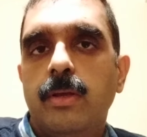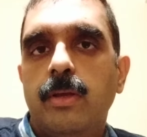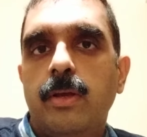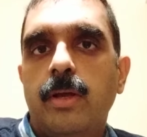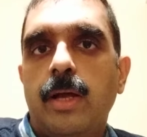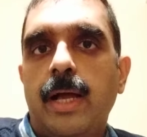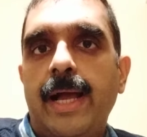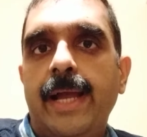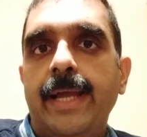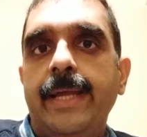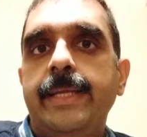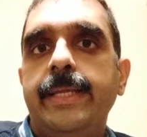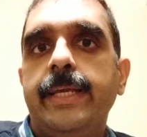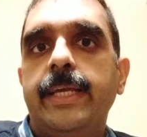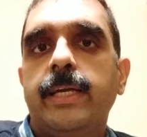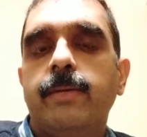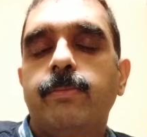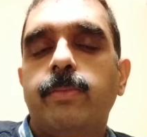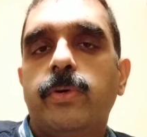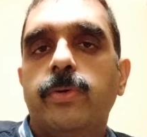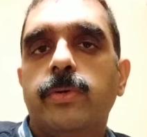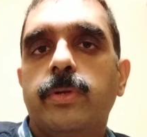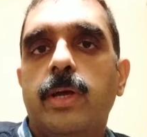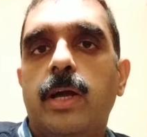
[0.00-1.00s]
idea
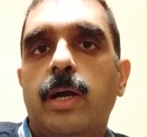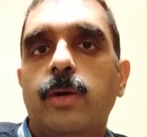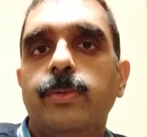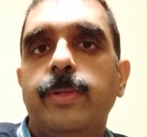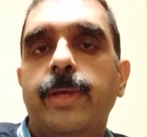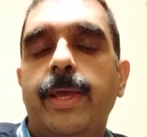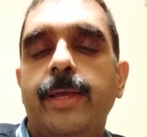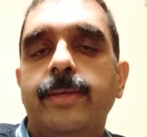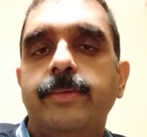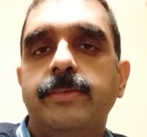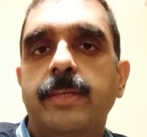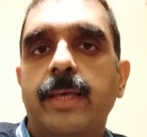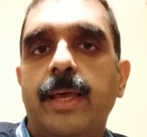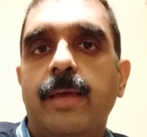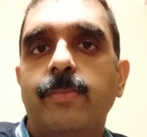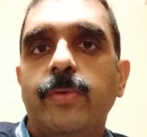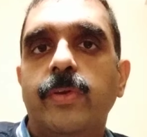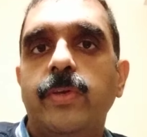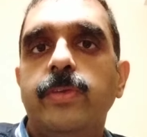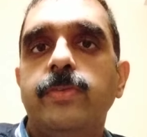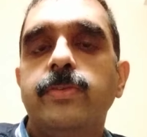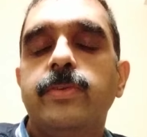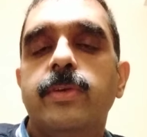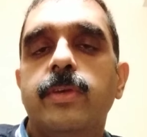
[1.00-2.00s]
about how the exam
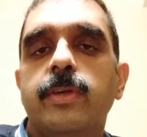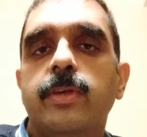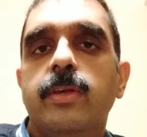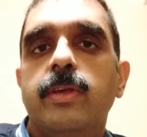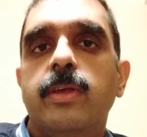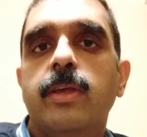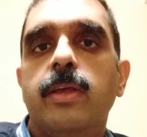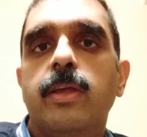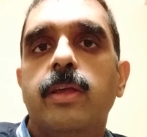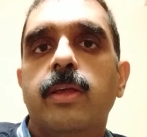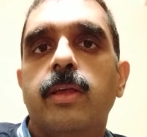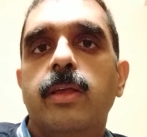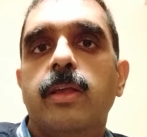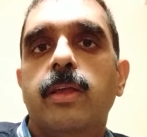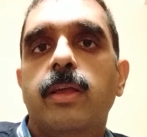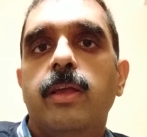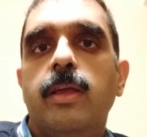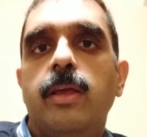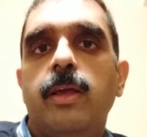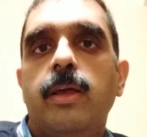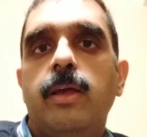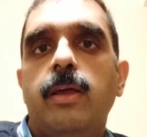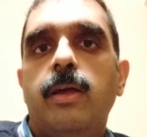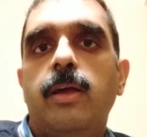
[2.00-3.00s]
is
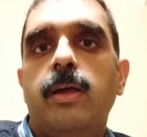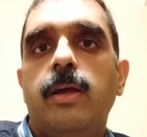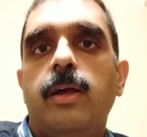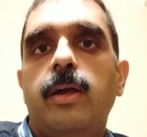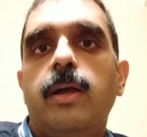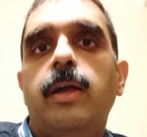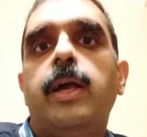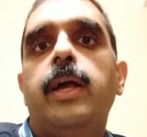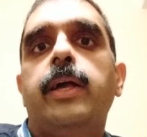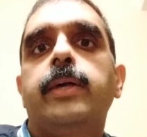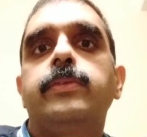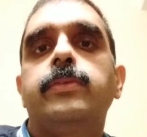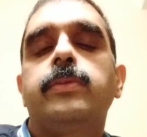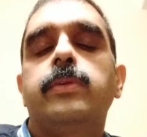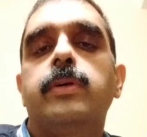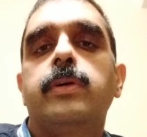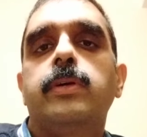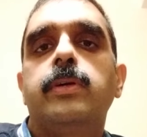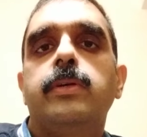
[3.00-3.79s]
and